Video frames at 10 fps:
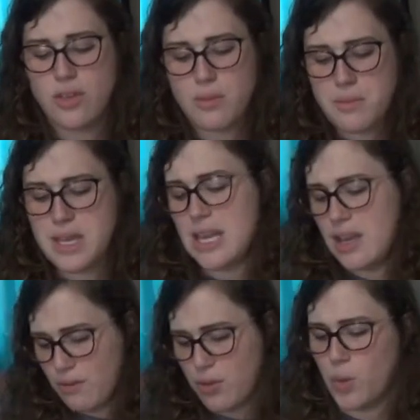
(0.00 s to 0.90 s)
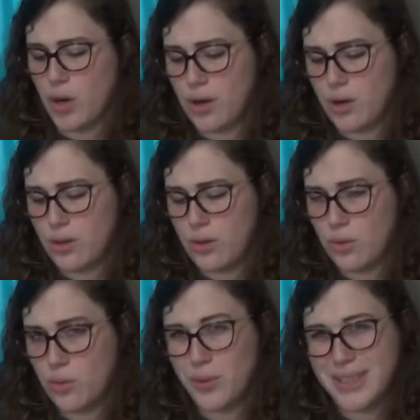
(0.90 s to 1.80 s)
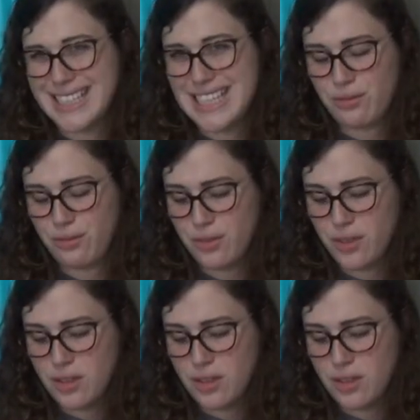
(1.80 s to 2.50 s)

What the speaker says: the meaning of the word relief.